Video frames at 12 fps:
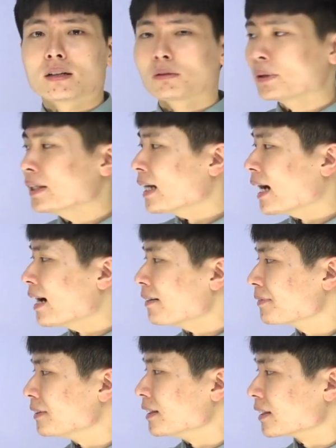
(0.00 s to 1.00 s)
We
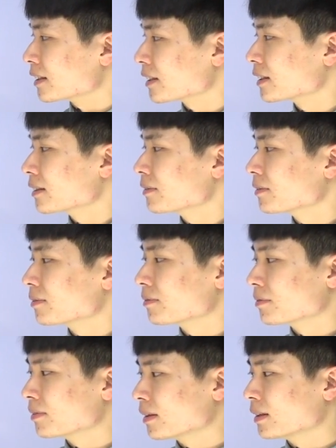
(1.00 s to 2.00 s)
have this,
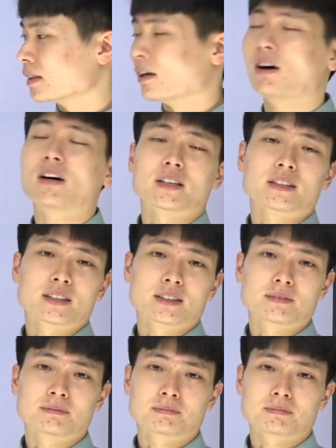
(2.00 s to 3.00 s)
the heart,
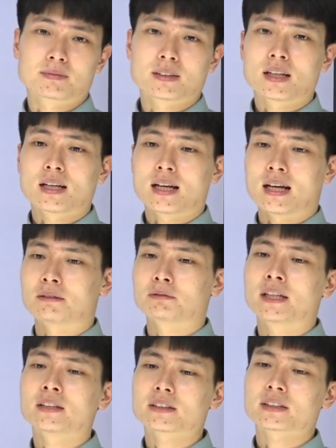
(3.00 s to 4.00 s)
and
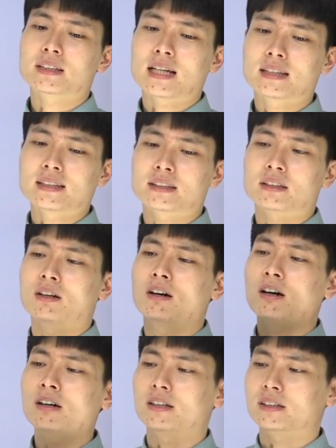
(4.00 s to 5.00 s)
we understand that the
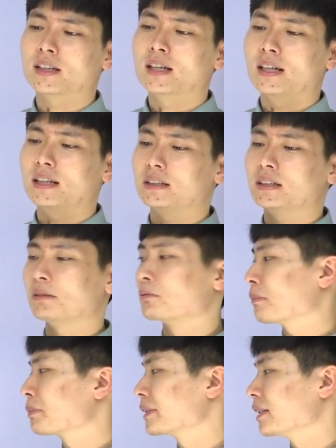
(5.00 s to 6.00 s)
heart is a
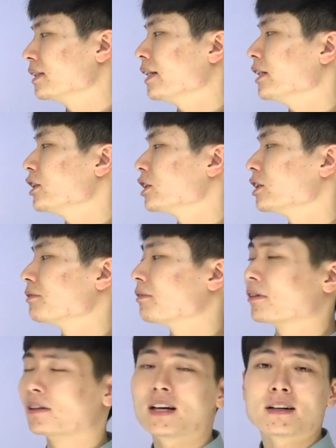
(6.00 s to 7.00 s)
representation of
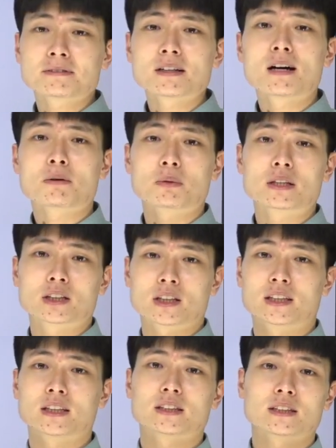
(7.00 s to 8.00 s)
love, which
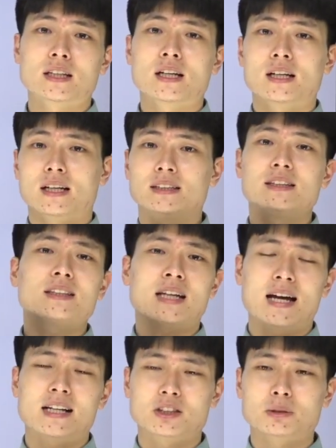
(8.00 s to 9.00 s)
is an
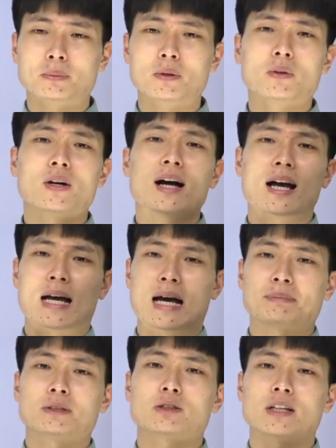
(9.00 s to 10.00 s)
intangible
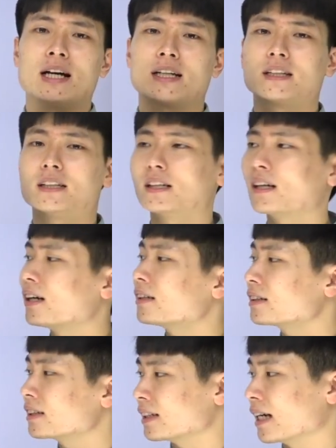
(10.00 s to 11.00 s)
abstract
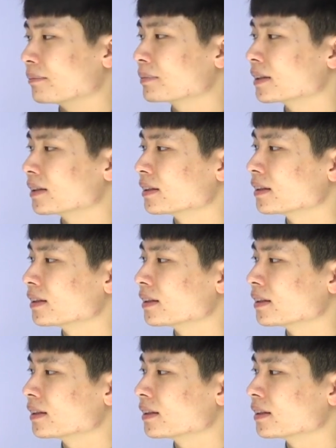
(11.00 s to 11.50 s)
concept.